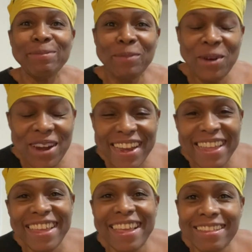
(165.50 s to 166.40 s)

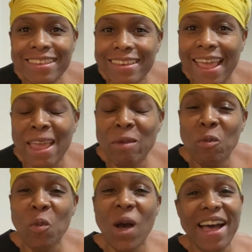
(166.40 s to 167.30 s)
morning. It's day
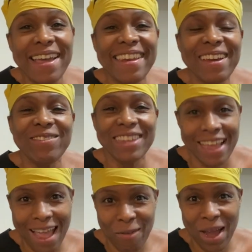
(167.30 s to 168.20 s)
one of
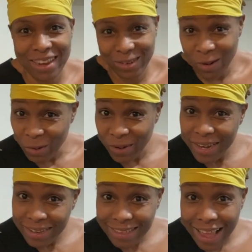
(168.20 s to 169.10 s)
DIY Duo
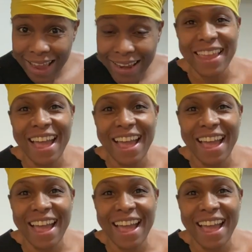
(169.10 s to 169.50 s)
Redesign.